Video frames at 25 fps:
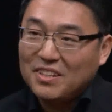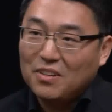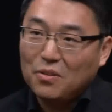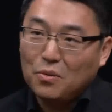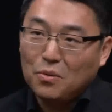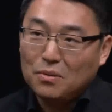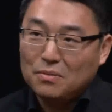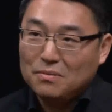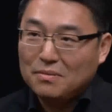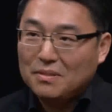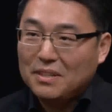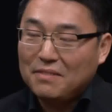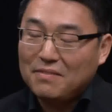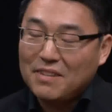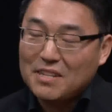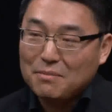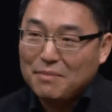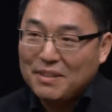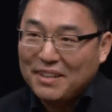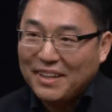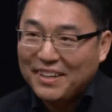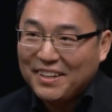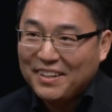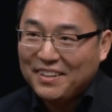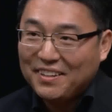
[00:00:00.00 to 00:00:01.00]
or
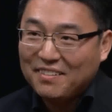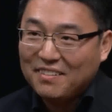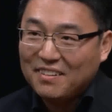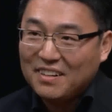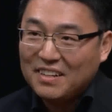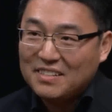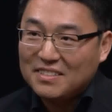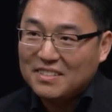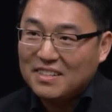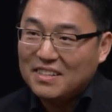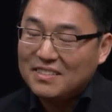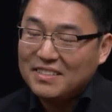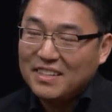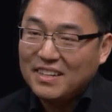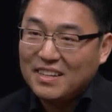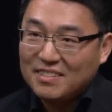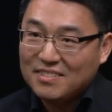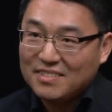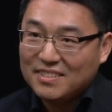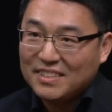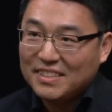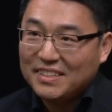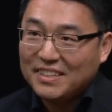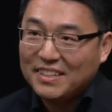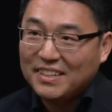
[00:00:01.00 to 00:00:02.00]
investment here is that
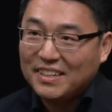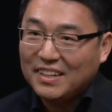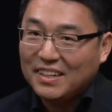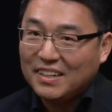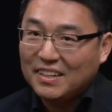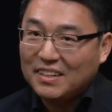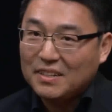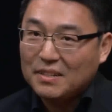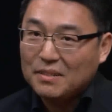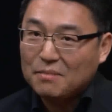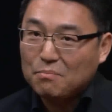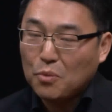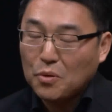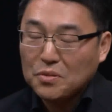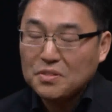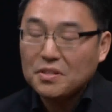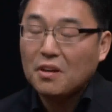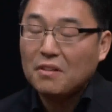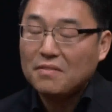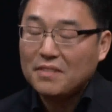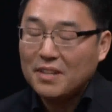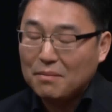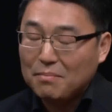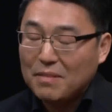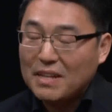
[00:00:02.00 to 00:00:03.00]
most
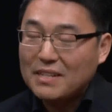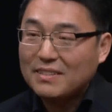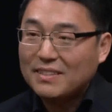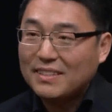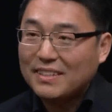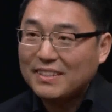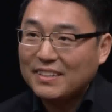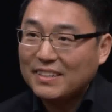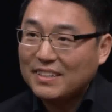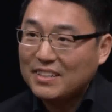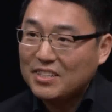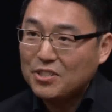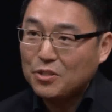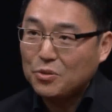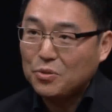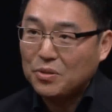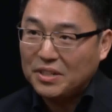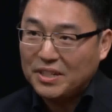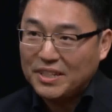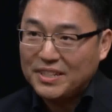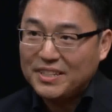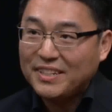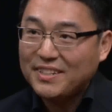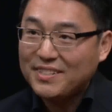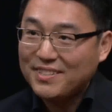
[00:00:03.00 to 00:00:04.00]
of them are seeking
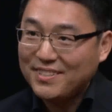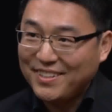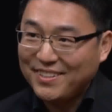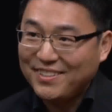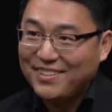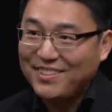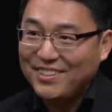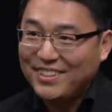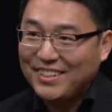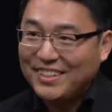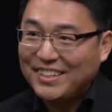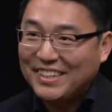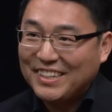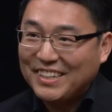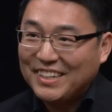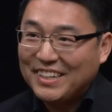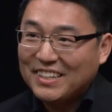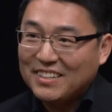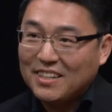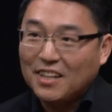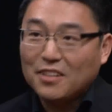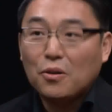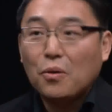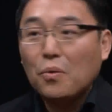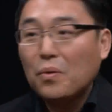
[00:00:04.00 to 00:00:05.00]
strategic synergy,
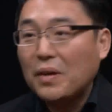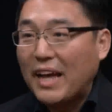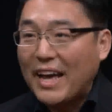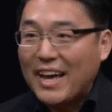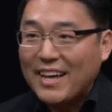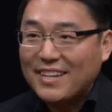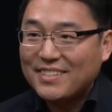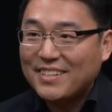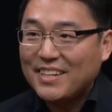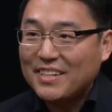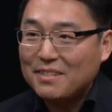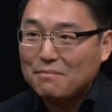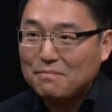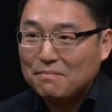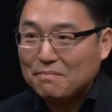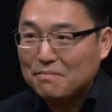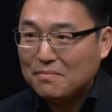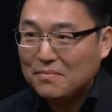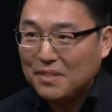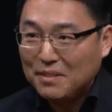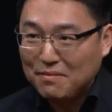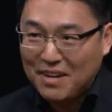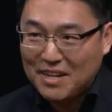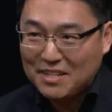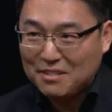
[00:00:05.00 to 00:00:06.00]
not only asset
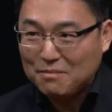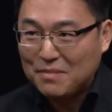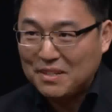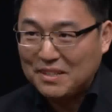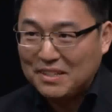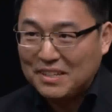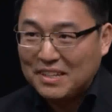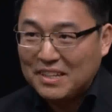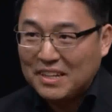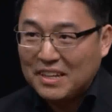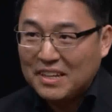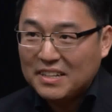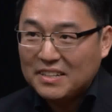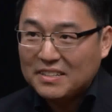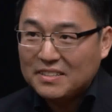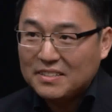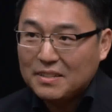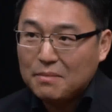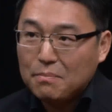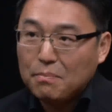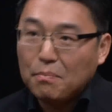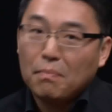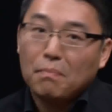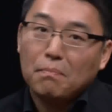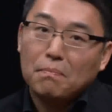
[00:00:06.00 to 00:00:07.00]
investment.
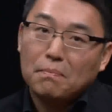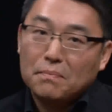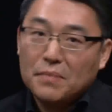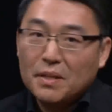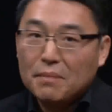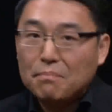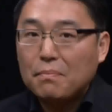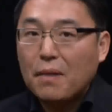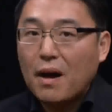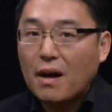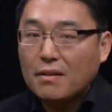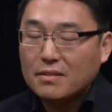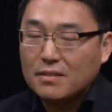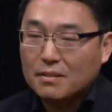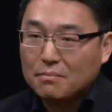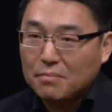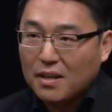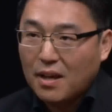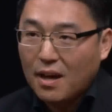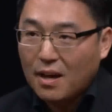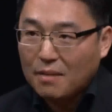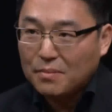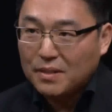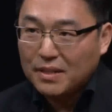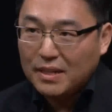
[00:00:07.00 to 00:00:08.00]
They bought some
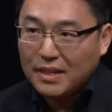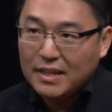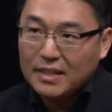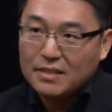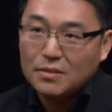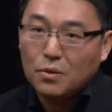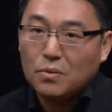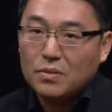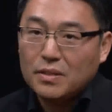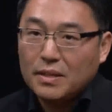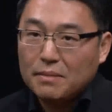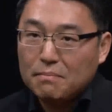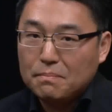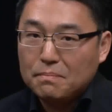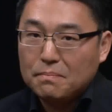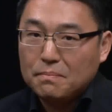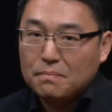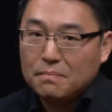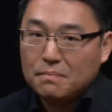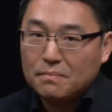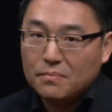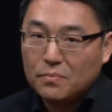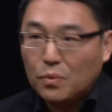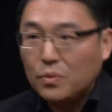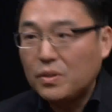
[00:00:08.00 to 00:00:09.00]
companies or they
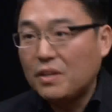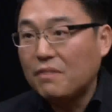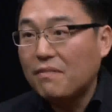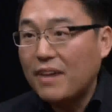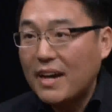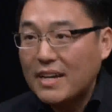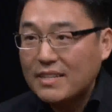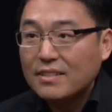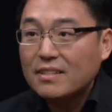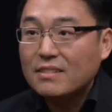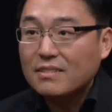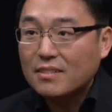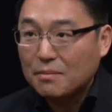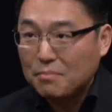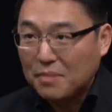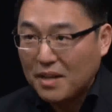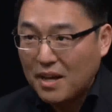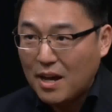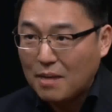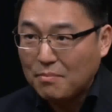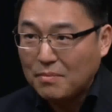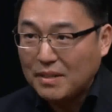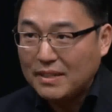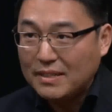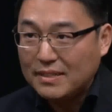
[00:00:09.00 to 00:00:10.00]
invest in some
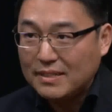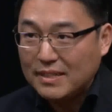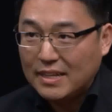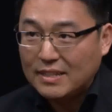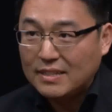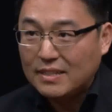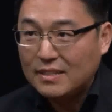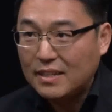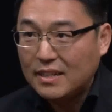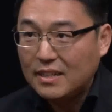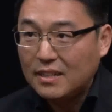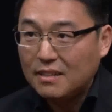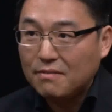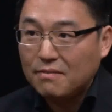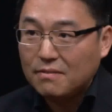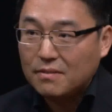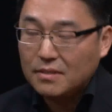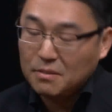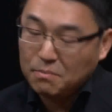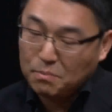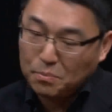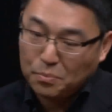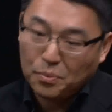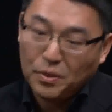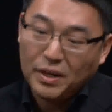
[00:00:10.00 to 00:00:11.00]
companies and they
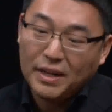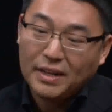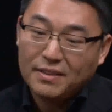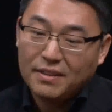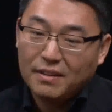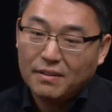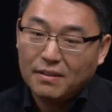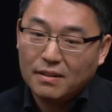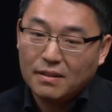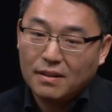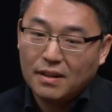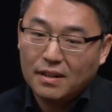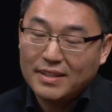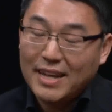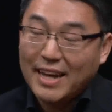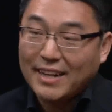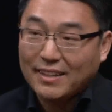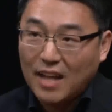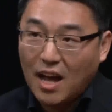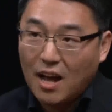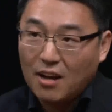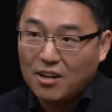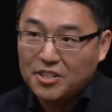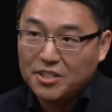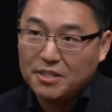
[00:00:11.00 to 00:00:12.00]
bring their
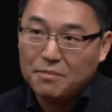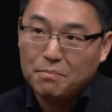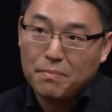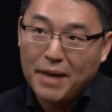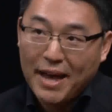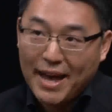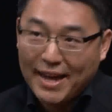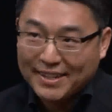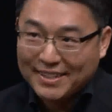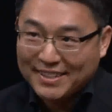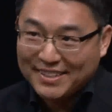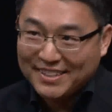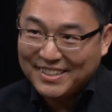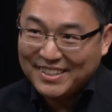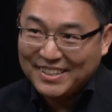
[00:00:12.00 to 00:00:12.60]
technology back